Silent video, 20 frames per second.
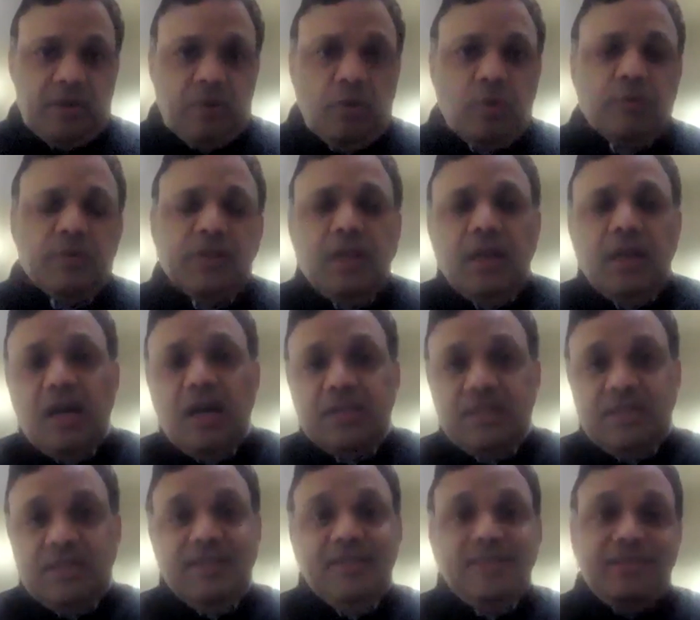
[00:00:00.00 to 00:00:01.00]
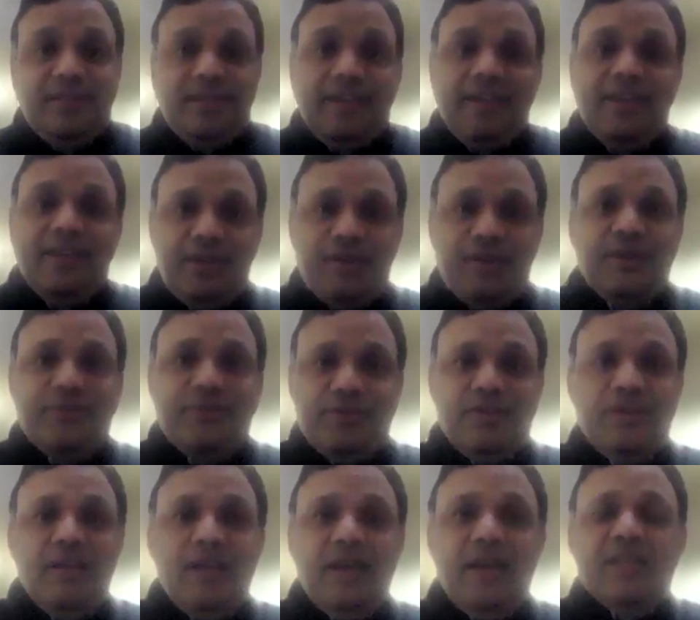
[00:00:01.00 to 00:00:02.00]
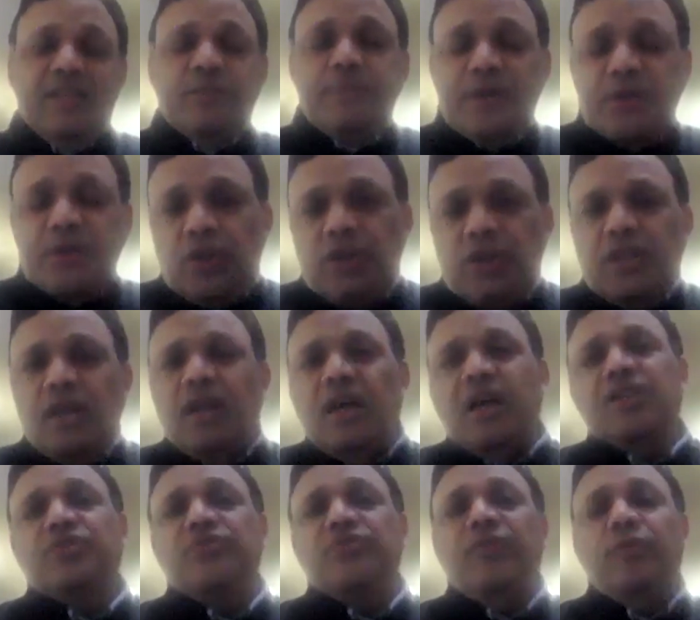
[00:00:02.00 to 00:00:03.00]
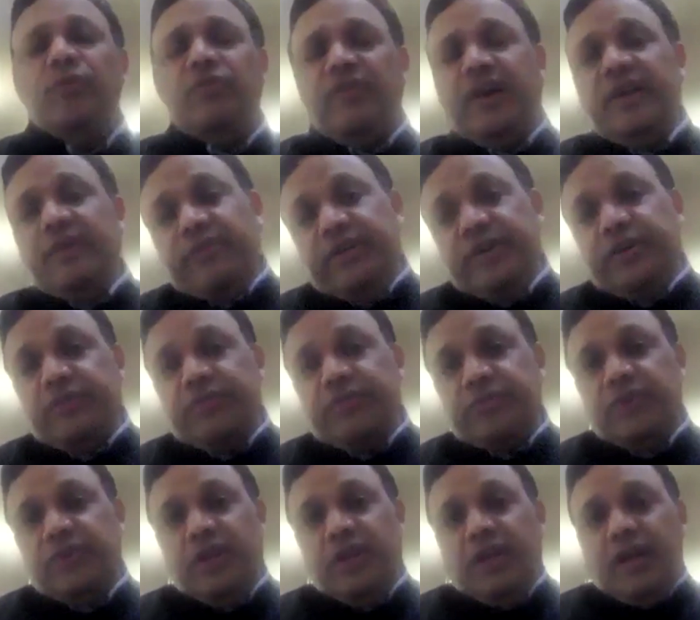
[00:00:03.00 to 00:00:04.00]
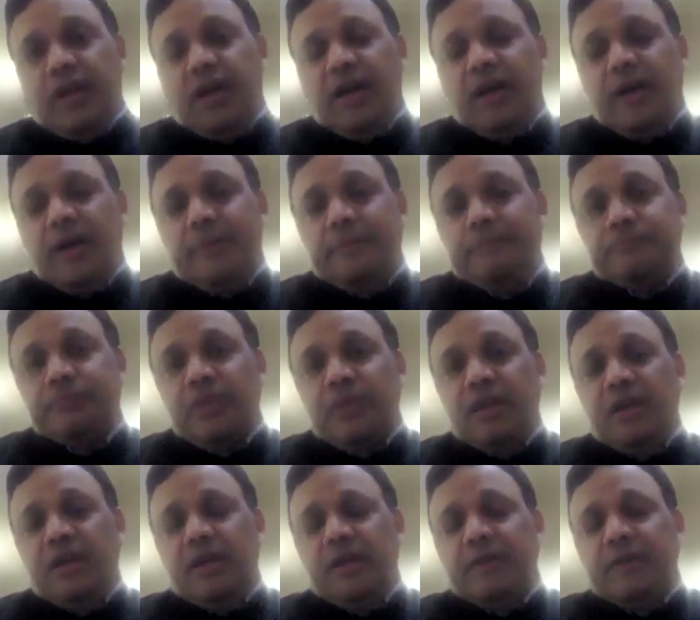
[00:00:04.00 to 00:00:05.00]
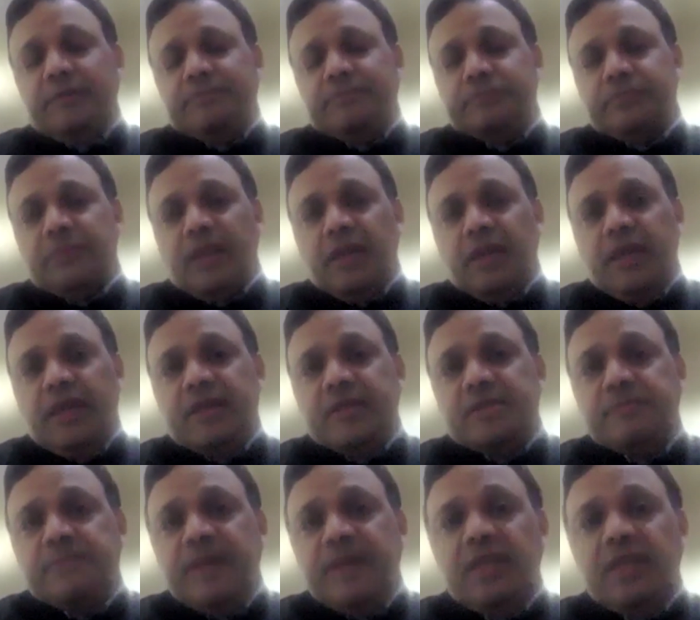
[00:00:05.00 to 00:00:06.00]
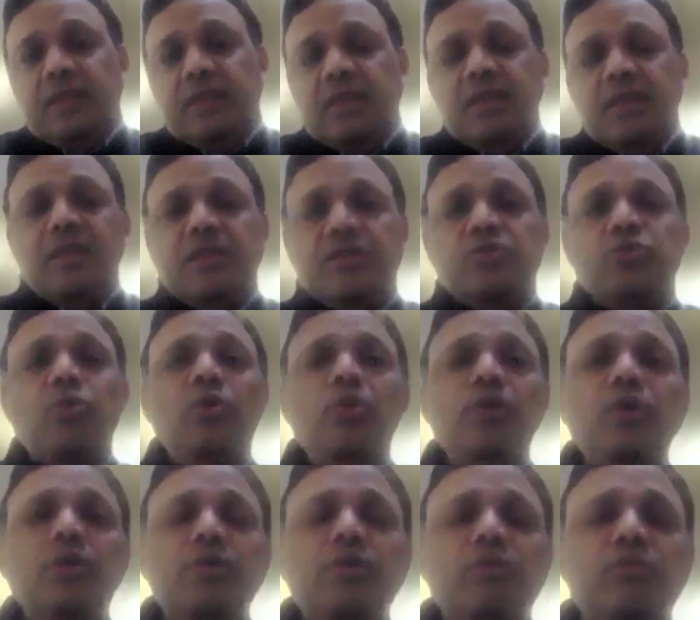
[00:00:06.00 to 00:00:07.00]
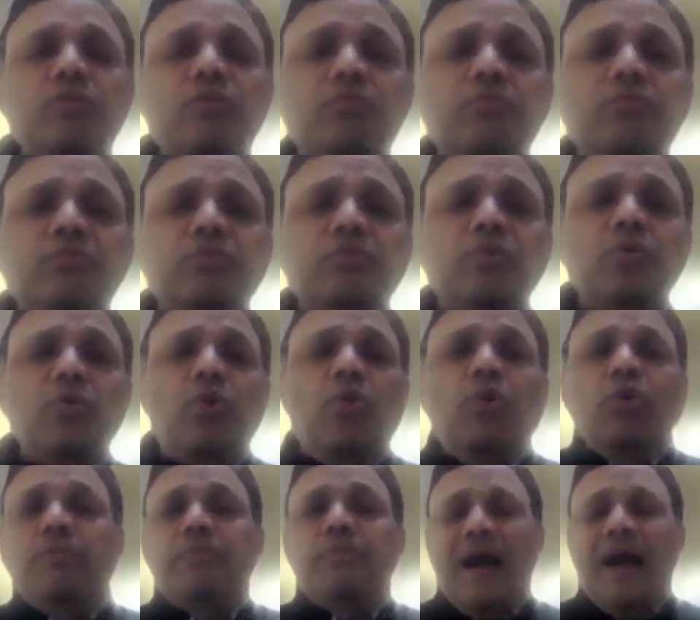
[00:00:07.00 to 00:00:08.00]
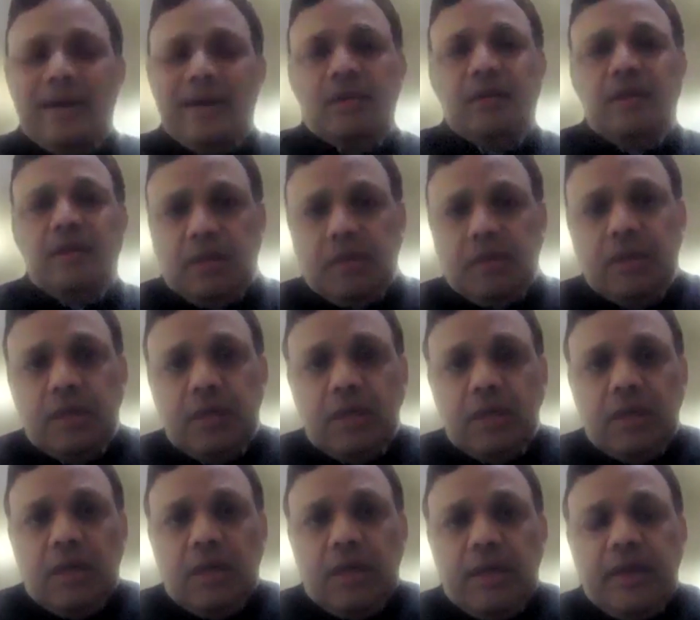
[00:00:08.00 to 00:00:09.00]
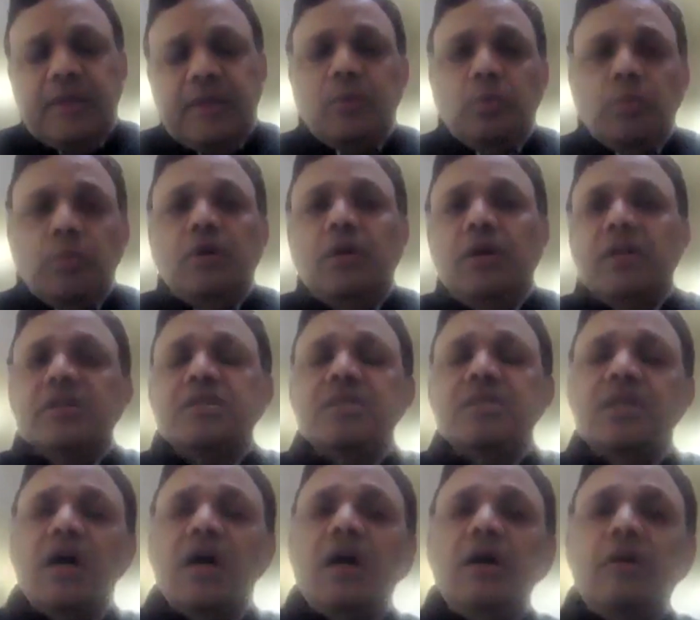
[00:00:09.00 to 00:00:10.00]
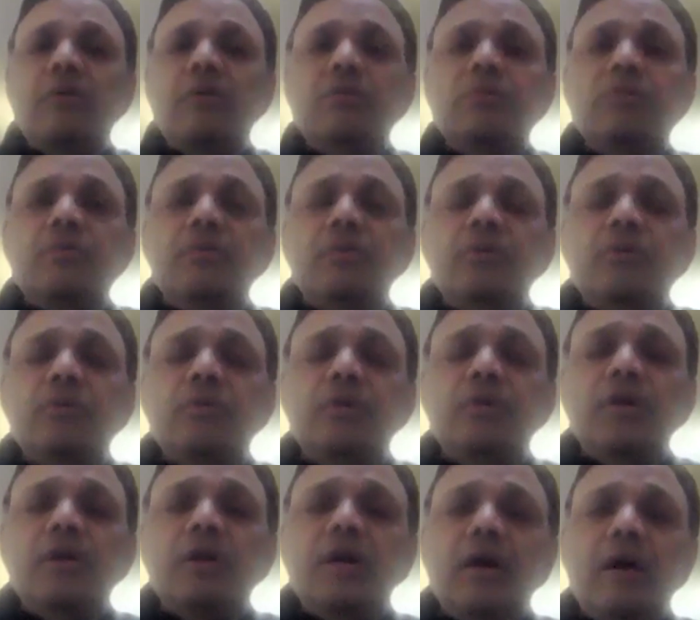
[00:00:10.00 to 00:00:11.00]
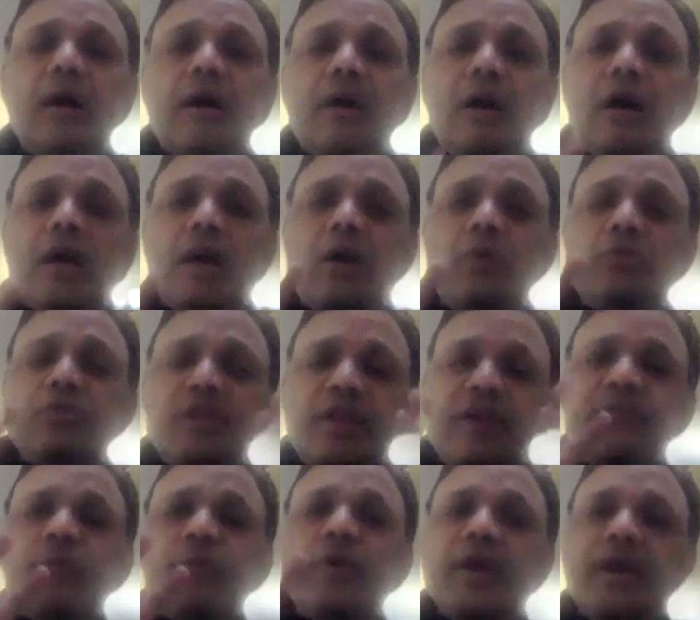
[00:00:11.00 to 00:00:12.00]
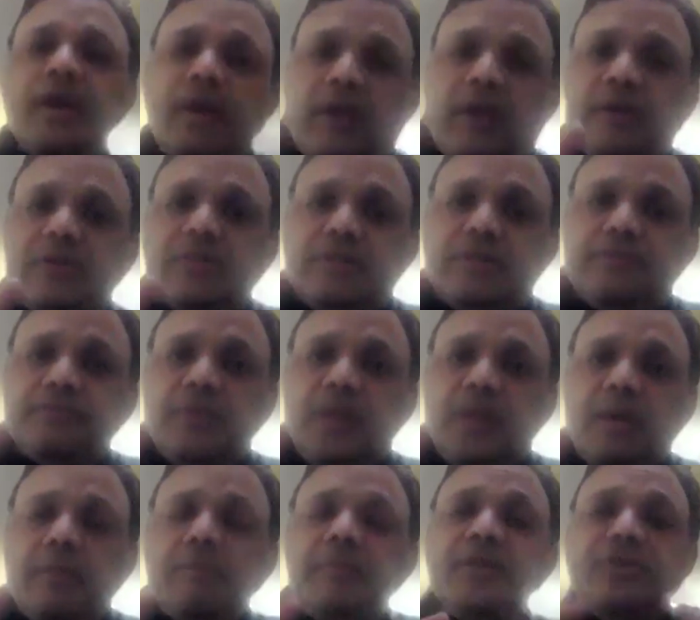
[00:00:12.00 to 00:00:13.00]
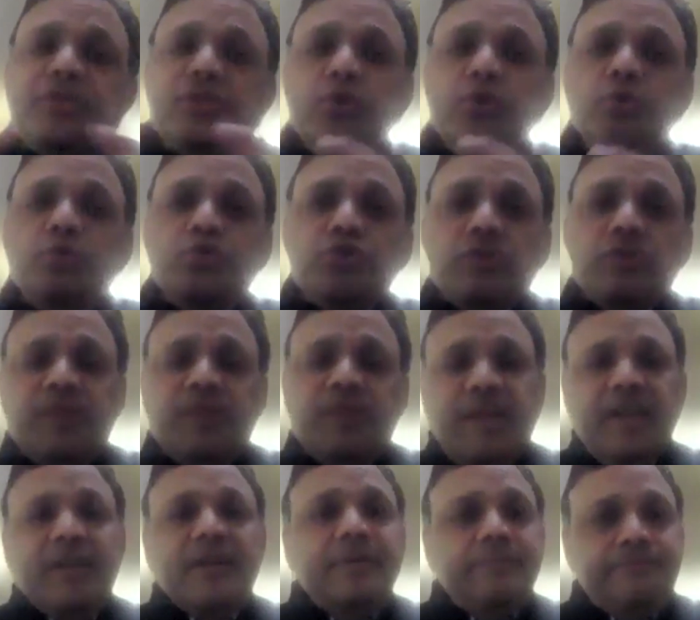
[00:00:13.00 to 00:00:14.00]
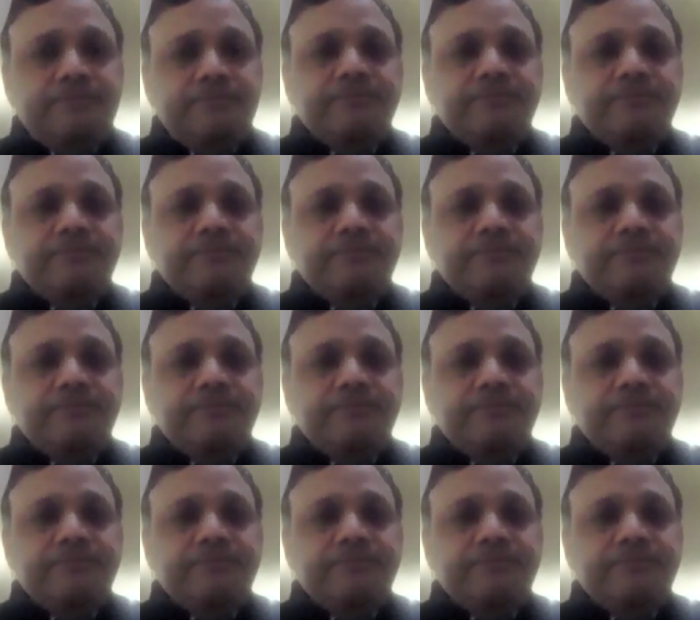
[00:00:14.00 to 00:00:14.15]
over the last 10 years, especially the last 4 or 5 years, has been this whole battle in the world is now around 3-4 areas. Misuse of data